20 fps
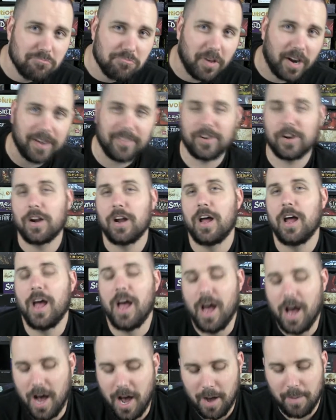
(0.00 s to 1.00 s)
whatever.
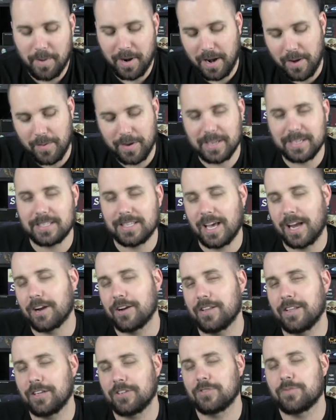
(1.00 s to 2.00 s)
But anyways, that
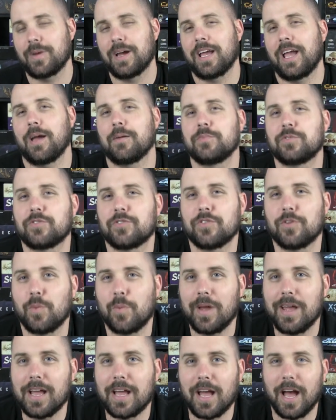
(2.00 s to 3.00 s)
is my games for the
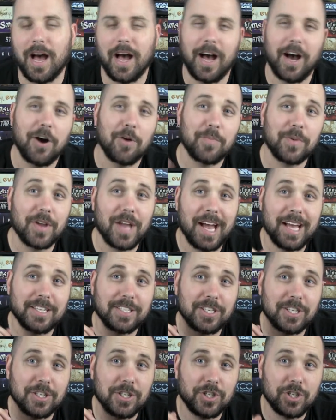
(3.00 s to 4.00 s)
week. I hope you
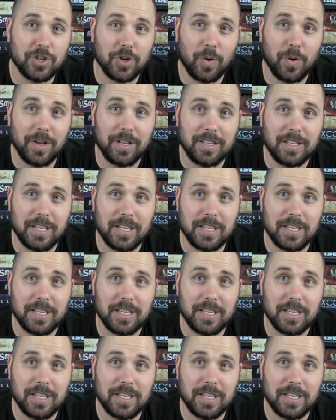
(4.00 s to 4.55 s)
guys enjoyed